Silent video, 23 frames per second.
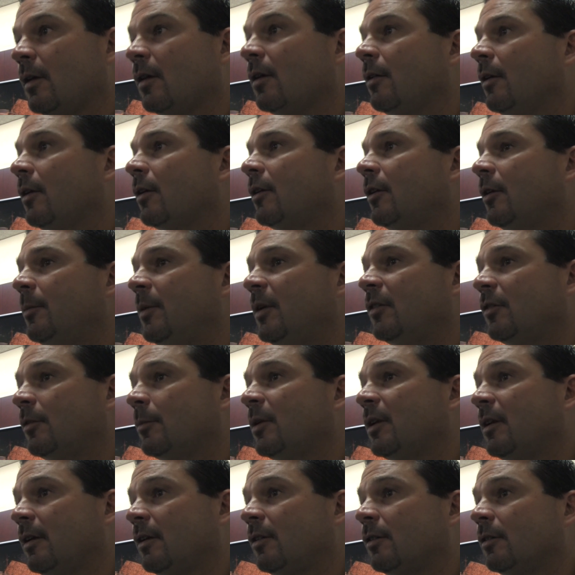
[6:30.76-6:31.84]
There could be some
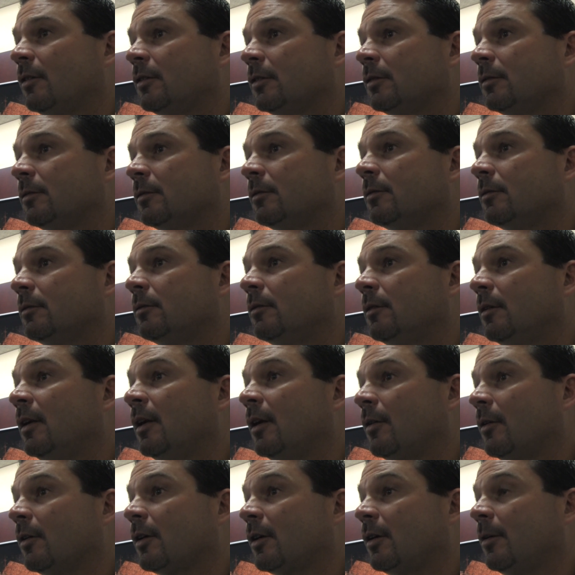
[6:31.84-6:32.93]
additions.
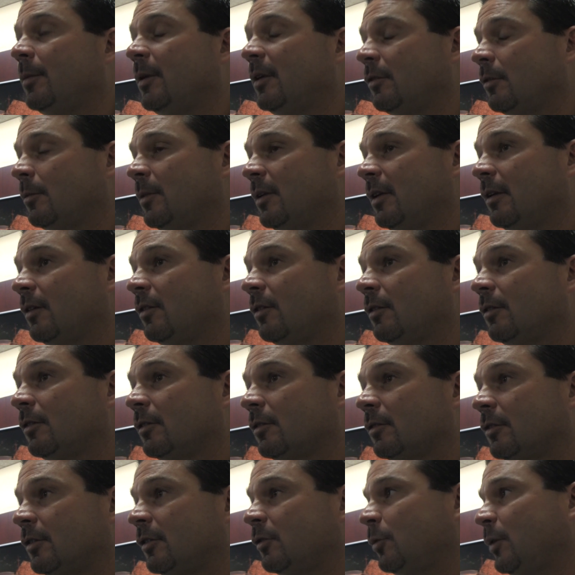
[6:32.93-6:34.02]
There could be some
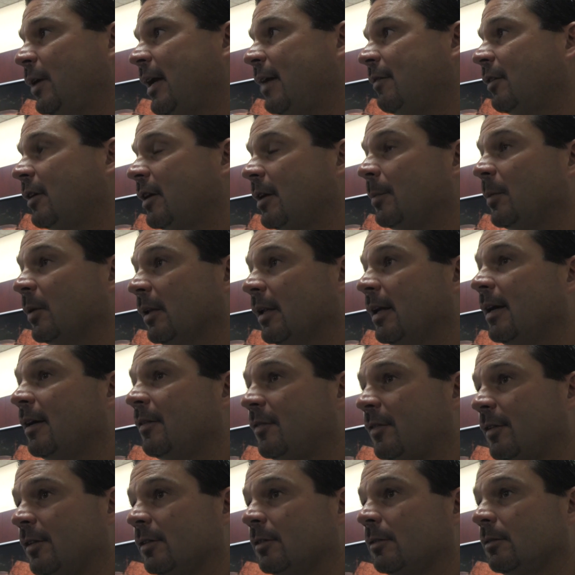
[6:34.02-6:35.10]
additions. Since we have a couple
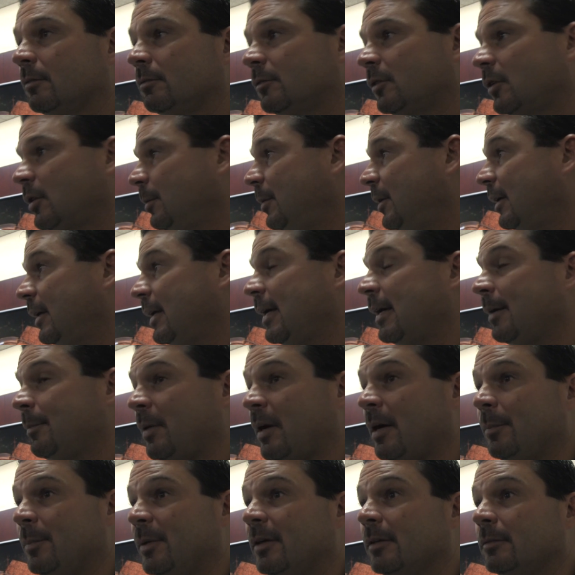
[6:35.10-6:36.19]
left, there could be a guy
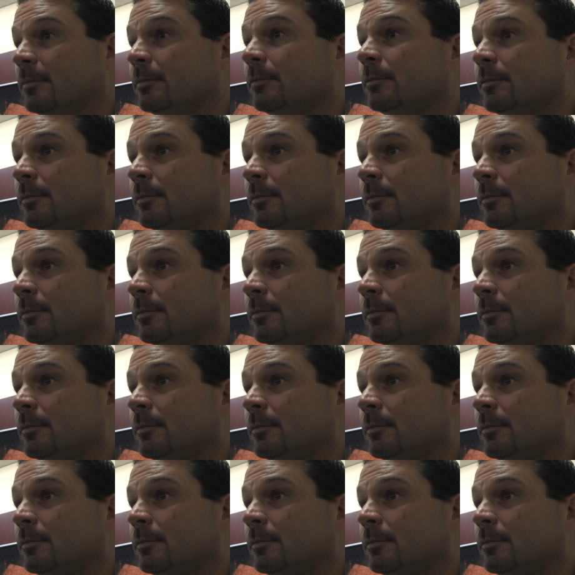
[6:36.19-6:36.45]
pop up.